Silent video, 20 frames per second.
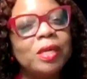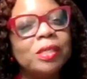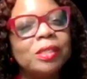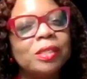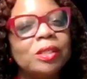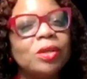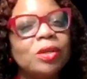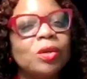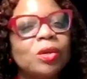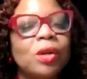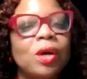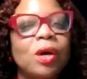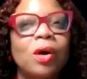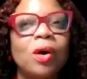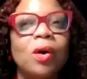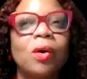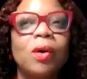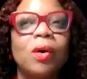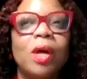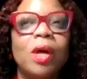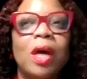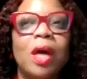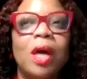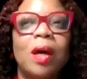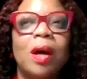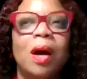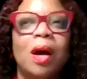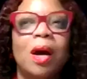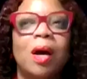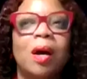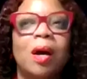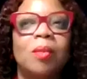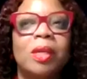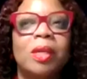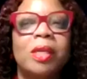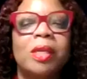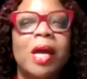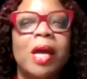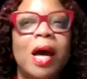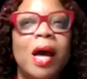Peace,
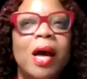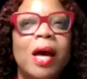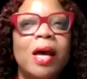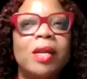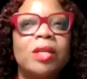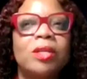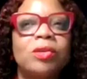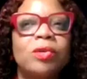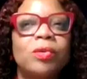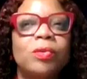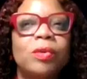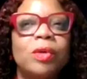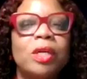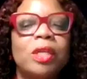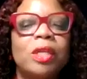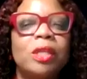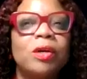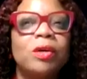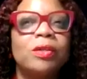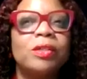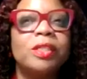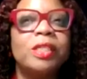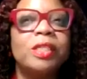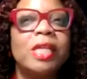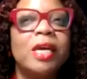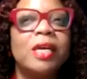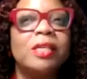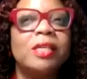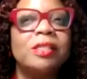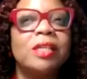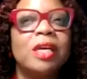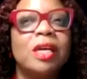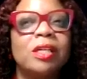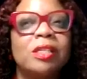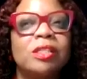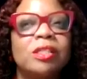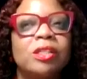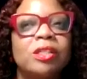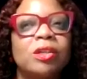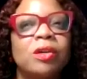not doing those things that
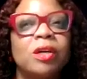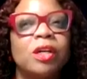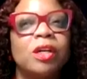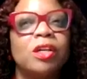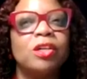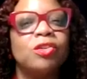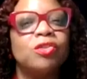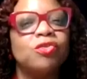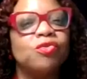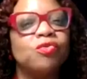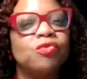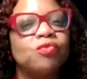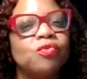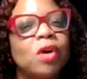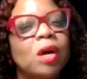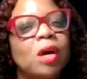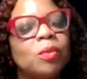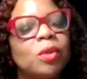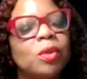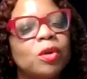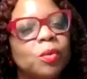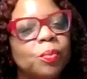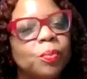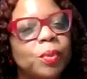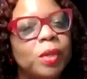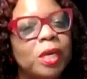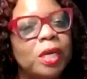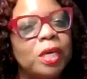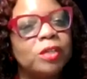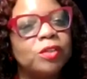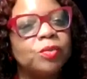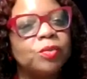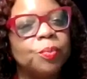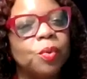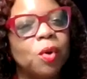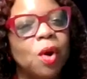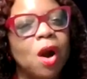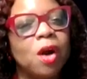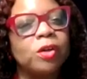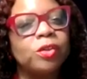is going to disrupt your peace
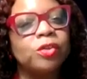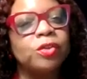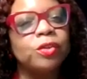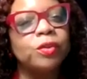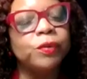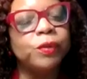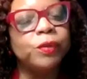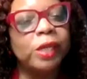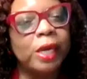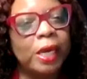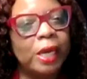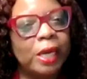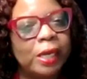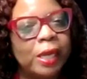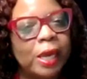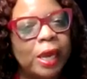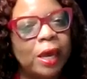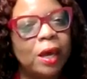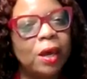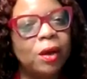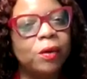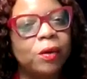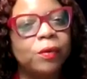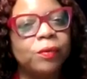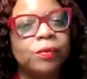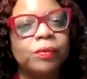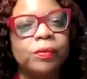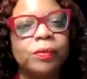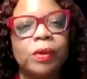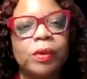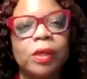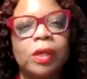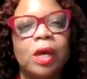prior to you laying down